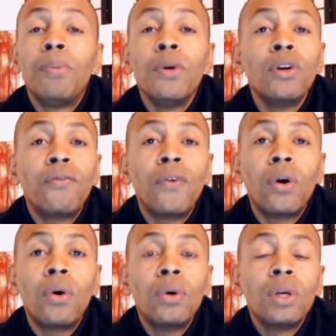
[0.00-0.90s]

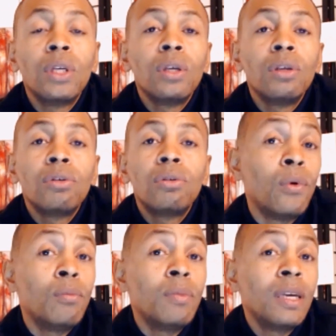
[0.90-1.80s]
beautiful private
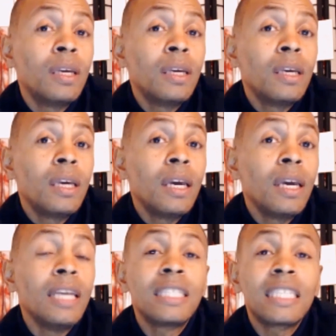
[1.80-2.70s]
room
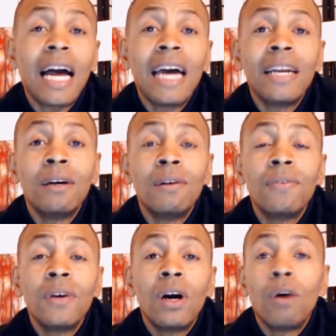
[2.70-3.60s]
inside
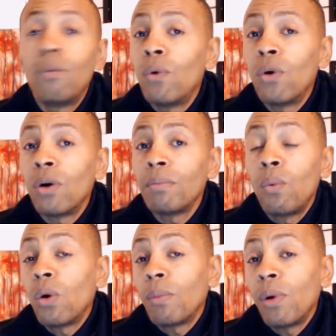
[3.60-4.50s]
of
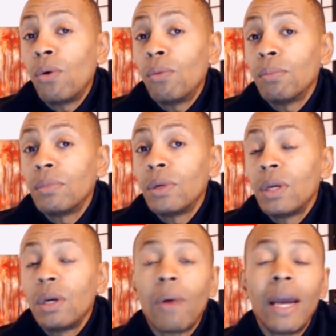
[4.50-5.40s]
warm home,
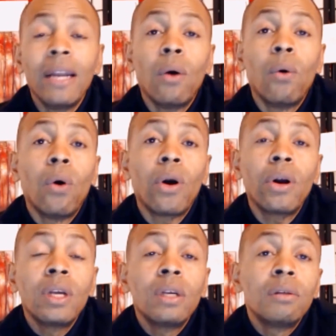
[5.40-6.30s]
right?
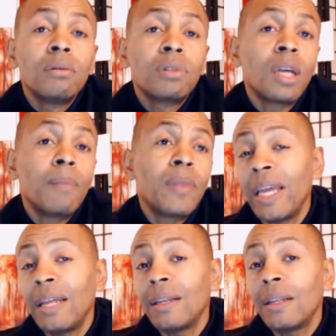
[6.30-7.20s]
Or a cozy,
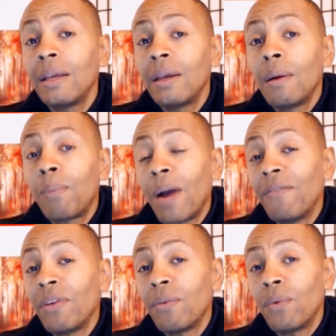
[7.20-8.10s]
quaint
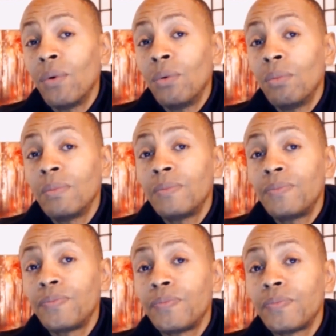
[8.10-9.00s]
private room
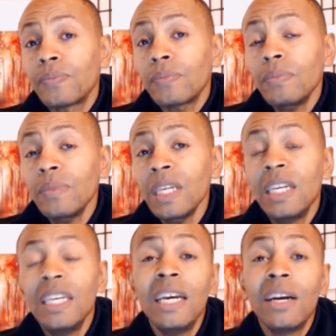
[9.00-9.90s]

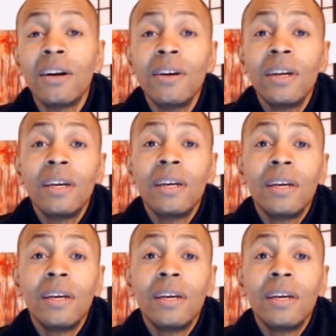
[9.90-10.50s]
near